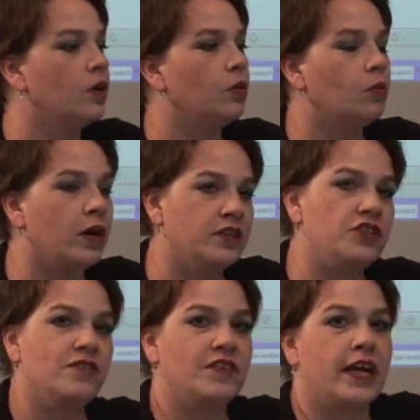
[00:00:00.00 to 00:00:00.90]

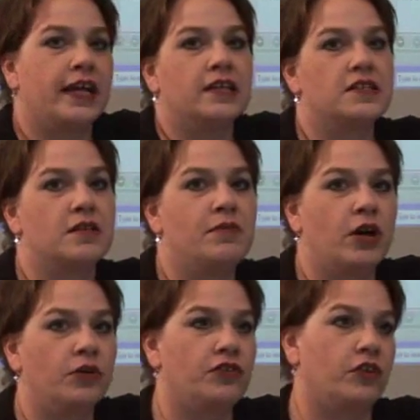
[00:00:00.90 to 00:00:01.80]
Once you've taken some
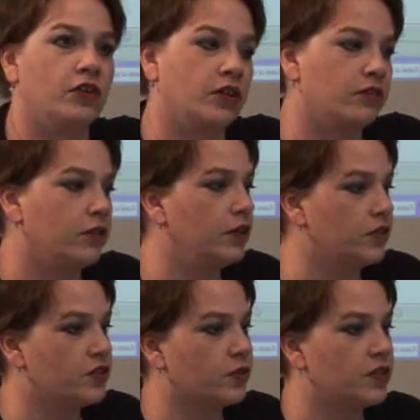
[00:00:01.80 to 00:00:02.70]
notes and looked through your
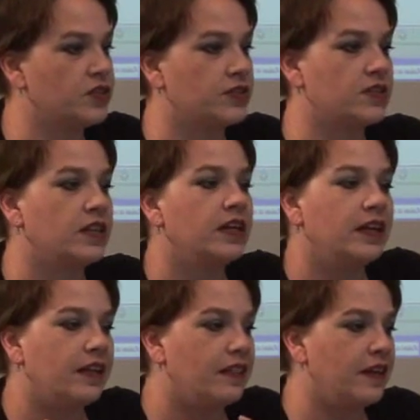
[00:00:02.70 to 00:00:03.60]
sources,
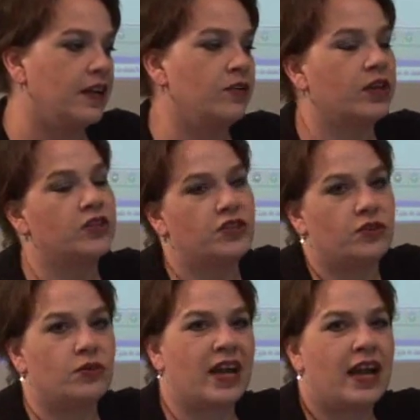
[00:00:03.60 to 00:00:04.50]
then you can
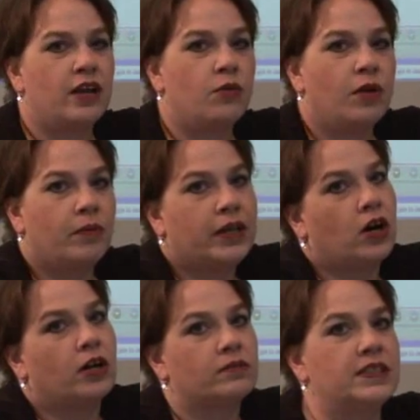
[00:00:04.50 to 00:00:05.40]
do kind of what we
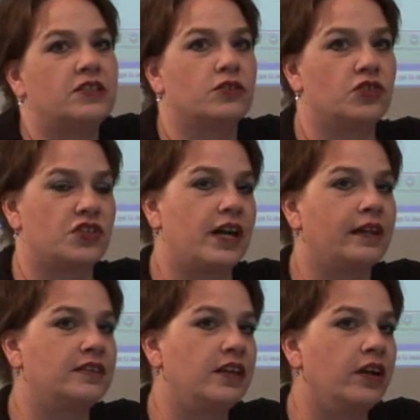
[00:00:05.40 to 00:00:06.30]
call research
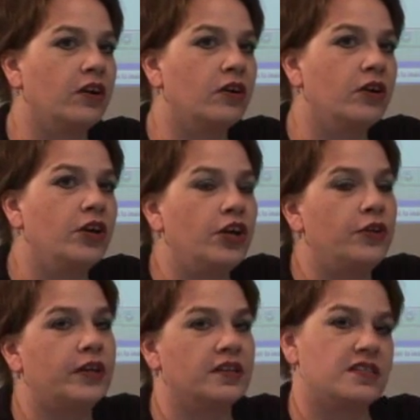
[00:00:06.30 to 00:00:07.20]
solitaire.
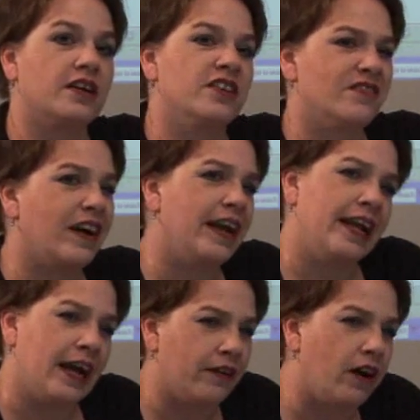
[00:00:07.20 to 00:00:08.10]
You can start
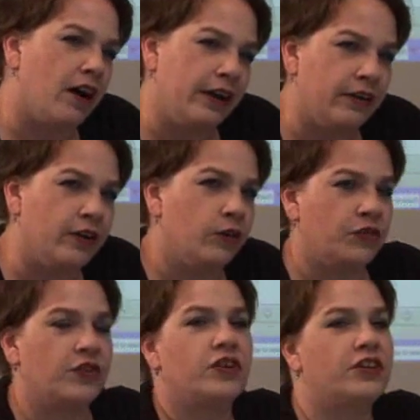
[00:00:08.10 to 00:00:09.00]
dividing out all your
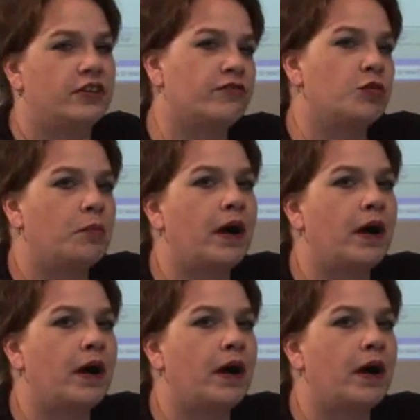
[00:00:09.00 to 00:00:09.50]
notes into different